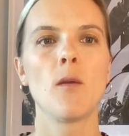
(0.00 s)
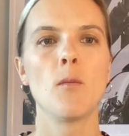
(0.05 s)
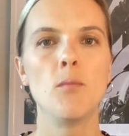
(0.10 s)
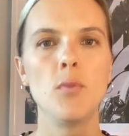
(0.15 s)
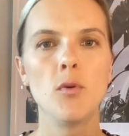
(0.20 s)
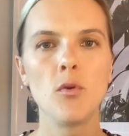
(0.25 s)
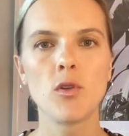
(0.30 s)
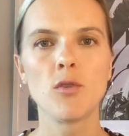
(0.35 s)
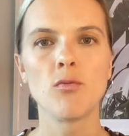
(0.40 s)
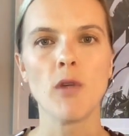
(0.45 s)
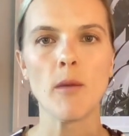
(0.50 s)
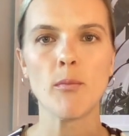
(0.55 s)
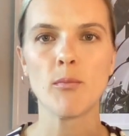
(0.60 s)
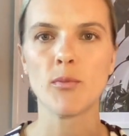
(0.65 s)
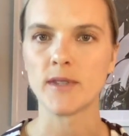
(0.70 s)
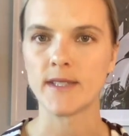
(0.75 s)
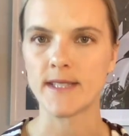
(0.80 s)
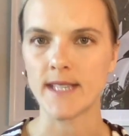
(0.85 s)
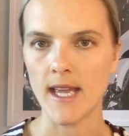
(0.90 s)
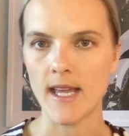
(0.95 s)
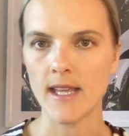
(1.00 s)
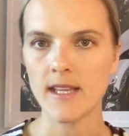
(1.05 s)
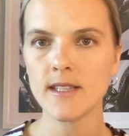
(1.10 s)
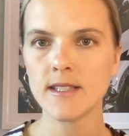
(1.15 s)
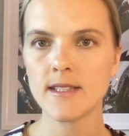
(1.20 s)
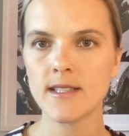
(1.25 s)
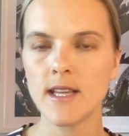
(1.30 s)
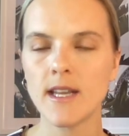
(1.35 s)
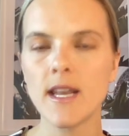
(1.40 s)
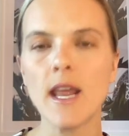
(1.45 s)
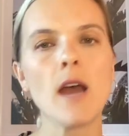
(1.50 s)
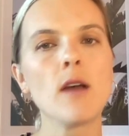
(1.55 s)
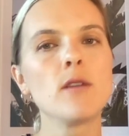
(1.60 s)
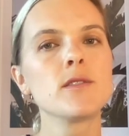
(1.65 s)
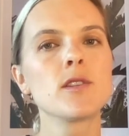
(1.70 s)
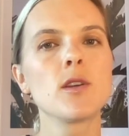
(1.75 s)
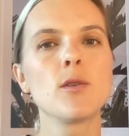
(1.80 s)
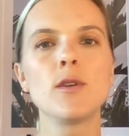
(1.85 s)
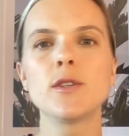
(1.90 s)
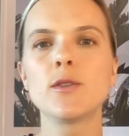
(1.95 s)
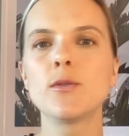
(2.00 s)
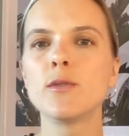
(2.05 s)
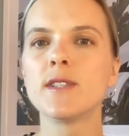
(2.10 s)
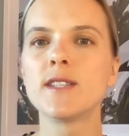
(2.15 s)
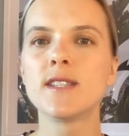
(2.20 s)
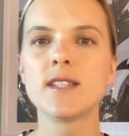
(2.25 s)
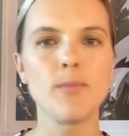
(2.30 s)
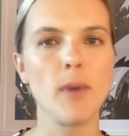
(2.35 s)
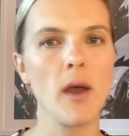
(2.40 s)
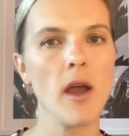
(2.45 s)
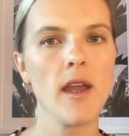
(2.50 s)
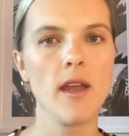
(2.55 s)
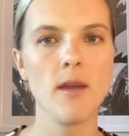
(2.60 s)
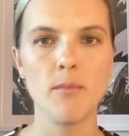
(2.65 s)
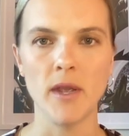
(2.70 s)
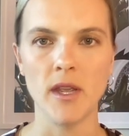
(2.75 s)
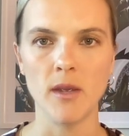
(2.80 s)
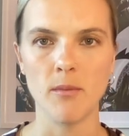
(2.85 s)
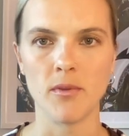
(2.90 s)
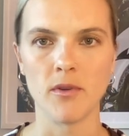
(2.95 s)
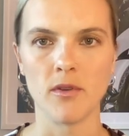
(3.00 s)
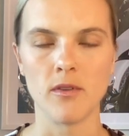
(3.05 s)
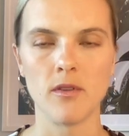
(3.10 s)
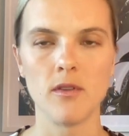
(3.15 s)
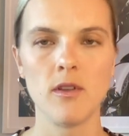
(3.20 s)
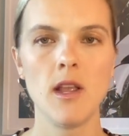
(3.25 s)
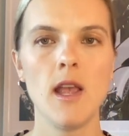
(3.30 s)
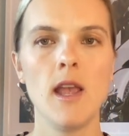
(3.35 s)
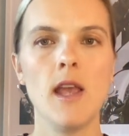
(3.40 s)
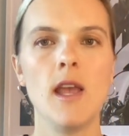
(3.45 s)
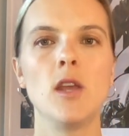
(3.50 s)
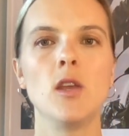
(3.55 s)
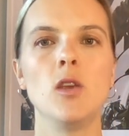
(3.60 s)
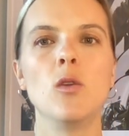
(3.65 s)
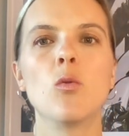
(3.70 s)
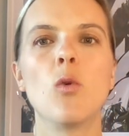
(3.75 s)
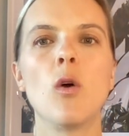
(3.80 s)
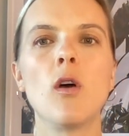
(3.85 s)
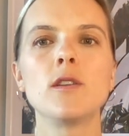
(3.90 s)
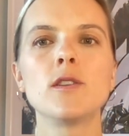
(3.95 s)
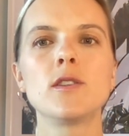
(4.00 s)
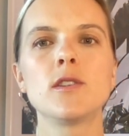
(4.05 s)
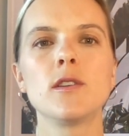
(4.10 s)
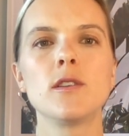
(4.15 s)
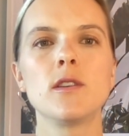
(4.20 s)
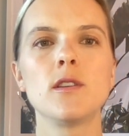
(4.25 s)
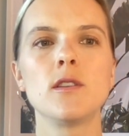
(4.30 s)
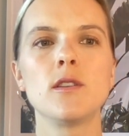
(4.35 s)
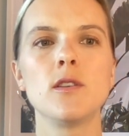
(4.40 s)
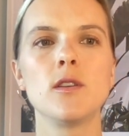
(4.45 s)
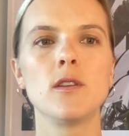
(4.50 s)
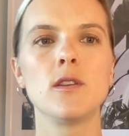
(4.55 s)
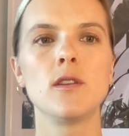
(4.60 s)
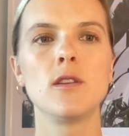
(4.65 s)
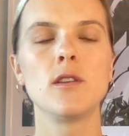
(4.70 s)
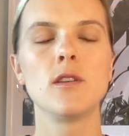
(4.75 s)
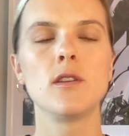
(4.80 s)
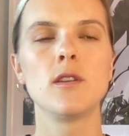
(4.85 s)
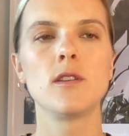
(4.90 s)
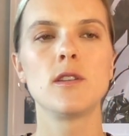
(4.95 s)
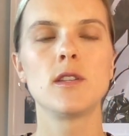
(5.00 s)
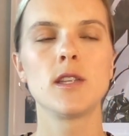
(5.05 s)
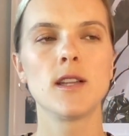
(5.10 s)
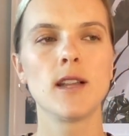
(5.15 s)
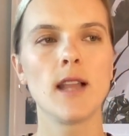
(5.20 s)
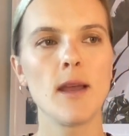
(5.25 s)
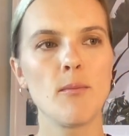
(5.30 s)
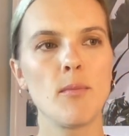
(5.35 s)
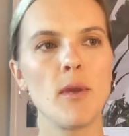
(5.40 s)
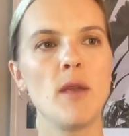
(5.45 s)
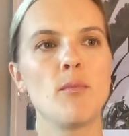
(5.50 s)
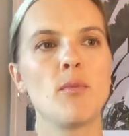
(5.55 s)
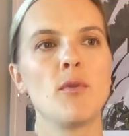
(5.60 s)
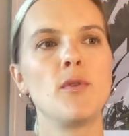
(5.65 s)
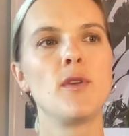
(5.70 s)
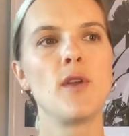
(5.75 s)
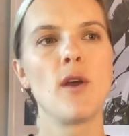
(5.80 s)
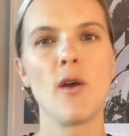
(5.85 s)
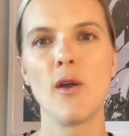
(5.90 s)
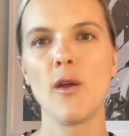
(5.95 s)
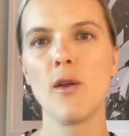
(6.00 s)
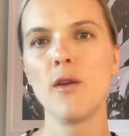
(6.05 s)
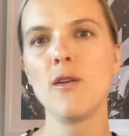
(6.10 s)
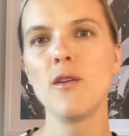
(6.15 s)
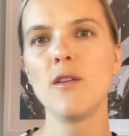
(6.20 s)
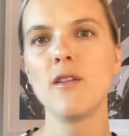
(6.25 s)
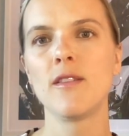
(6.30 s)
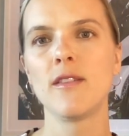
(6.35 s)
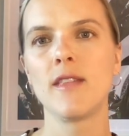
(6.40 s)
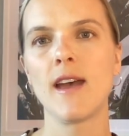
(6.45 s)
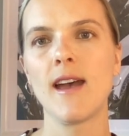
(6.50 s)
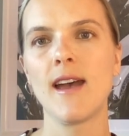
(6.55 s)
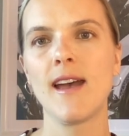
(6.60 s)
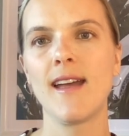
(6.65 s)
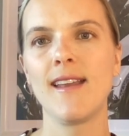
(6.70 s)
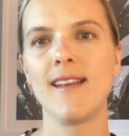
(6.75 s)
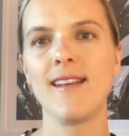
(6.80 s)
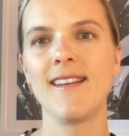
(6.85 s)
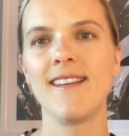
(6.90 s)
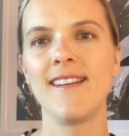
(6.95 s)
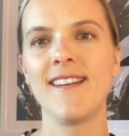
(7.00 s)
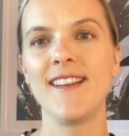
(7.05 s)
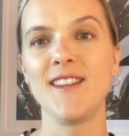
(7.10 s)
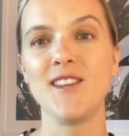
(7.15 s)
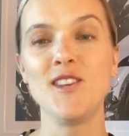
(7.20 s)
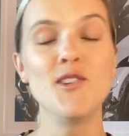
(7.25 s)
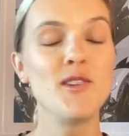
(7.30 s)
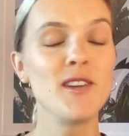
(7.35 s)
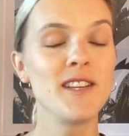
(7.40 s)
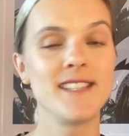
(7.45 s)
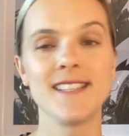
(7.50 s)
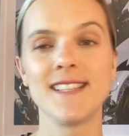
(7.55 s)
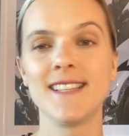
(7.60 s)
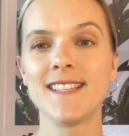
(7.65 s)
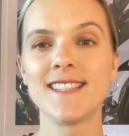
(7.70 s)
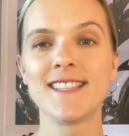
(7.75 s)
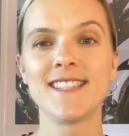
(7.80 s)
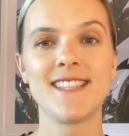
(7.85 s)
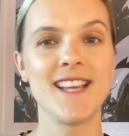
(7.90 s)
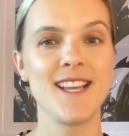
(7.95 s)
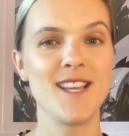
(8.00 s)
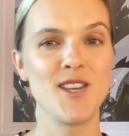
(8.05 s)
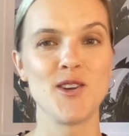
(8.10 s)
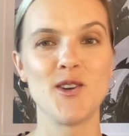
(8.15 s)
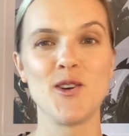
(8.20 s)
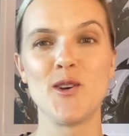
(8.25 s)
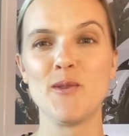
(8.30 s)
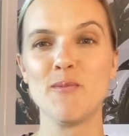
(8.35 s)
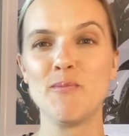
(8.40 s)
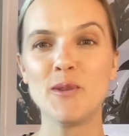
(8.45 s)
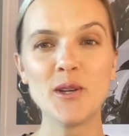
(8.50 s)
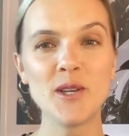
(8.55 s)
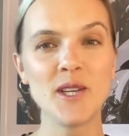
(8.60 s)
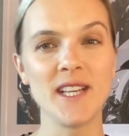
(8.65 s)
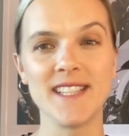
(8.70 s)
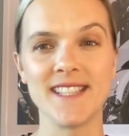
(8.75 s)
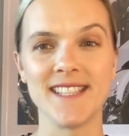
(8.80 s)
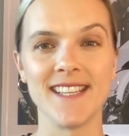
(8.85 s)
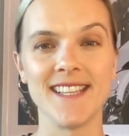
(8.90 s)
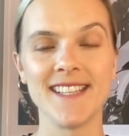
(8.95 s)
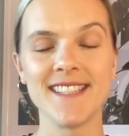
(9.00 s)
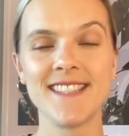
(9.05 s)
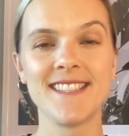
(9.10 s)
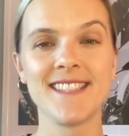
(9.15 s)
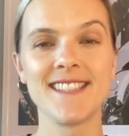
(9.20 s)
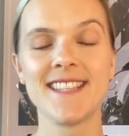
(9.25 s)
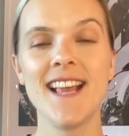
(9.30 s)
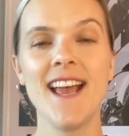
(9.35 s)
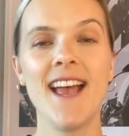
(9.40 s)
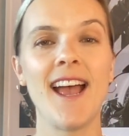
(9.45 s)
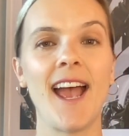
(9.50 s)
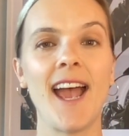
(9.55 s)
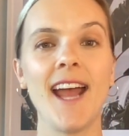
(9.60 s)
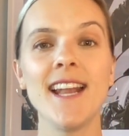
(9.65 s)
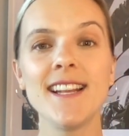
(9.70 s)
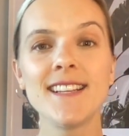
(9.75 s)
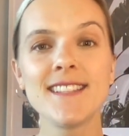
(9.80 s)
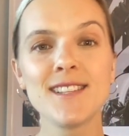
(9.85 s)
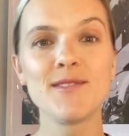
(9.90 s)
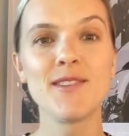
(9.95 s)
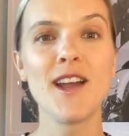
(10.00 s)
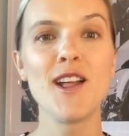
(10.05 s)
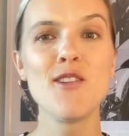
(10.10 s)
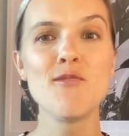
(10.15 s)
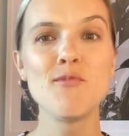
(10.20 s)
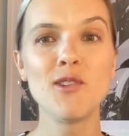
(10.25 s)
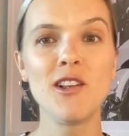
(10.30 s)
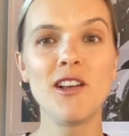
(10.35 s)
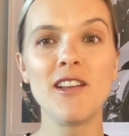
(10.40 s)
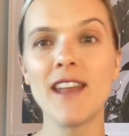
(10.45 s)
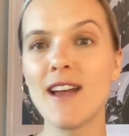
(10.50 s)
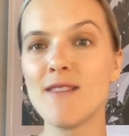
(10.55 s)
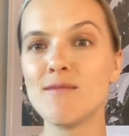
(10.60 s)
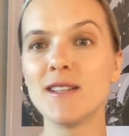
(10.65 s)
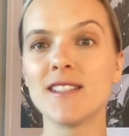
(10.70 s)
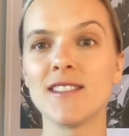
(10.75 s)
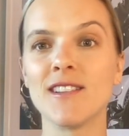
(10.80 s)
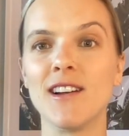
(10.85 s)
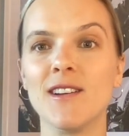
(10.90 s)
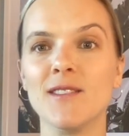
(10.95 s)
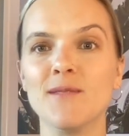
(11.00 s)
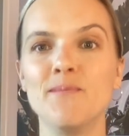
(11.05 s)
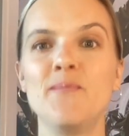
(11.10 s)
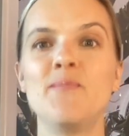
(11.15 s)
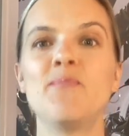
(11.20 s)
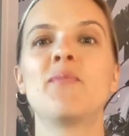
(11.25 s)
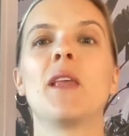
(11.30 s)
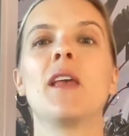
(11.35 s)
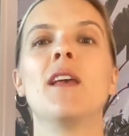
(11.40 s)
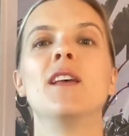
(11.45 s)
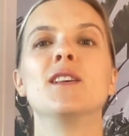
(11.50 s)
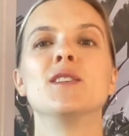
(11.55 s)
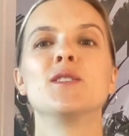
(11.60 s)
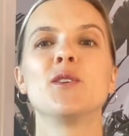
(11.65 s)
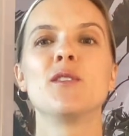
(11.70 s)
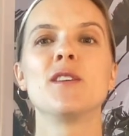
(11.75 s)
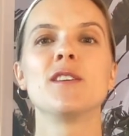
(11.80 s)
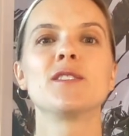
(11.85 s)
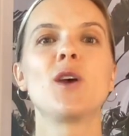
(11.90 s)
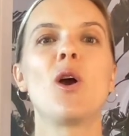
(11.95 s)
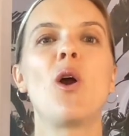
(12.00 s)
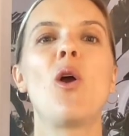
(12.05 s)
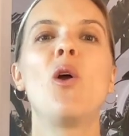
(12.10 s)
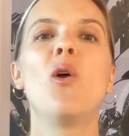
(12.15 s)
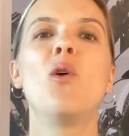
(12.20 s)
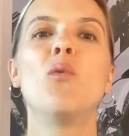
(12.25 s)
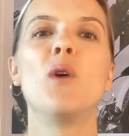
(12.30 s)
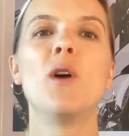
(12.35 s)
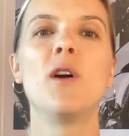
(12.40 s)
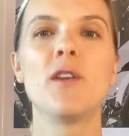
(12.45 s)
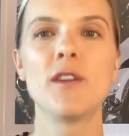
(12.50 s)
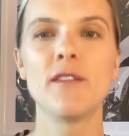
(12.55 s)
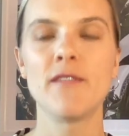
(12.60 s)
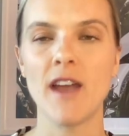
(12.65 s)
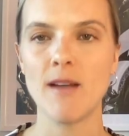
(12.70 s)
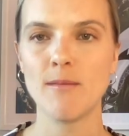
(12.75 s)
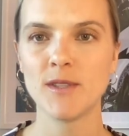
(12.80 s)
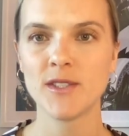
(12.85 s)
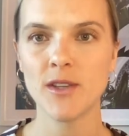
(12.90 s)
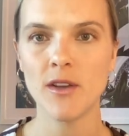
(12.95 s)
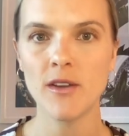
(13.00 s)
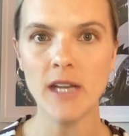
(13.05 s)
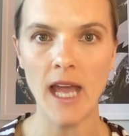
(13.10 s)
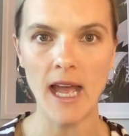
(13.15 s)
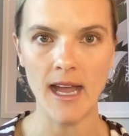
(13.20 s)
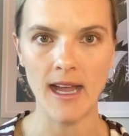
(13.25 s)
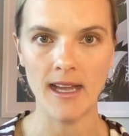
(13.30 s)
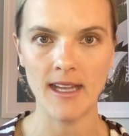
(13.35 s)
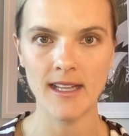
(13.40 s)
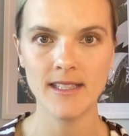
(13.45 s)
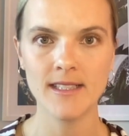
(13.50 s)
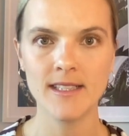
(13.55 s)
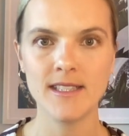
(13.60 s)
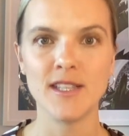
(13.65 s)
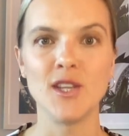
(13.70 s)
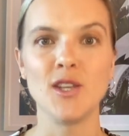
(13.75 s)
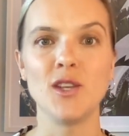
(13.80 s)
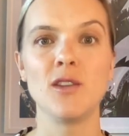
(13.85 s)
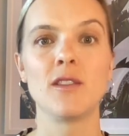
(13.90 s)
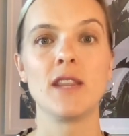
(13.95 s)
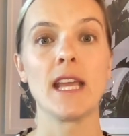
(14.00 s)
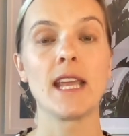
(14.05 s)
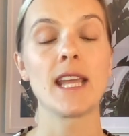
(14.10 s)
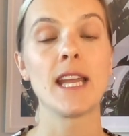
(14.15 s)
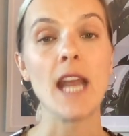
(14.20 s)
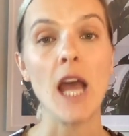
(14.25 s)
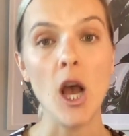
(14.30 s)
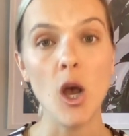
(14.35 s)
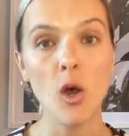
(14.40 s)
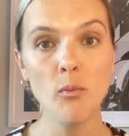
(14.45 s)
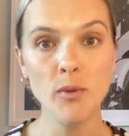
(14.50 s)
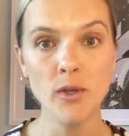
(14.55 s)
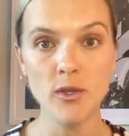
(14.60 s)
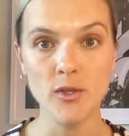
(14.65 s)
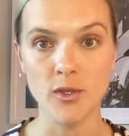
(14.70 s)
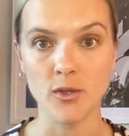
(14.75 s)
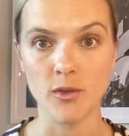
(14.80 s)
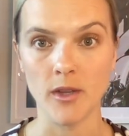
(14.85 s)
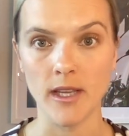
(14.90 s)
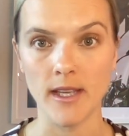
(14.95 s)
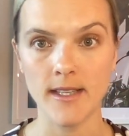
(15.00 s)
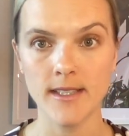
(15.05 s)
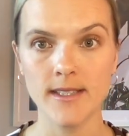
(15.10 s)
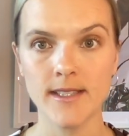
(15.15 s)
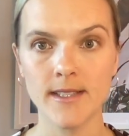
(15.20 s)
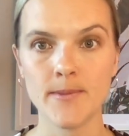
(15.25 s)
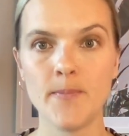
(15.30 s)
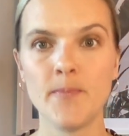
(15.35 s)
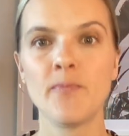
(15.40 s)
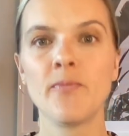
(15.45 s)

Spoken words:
book represents and how it's going to inspire people. You want to let people know that you exist, that your book exists, and it's available on Amazon. So there's a whole world of Amazon ads that can help you do this,